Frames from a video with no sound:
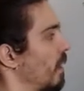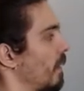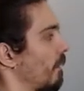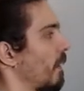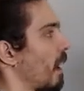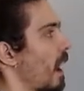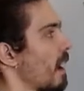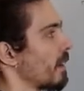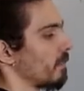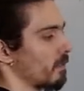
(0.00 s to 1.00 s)
The
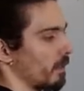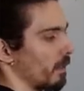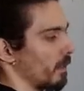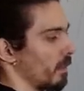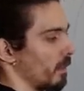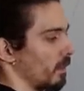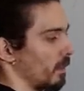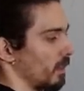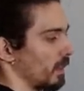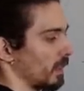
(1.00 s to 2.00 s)
height
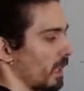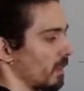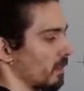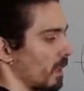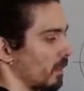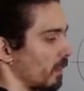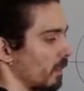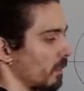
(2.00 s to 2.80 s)
is sine theta,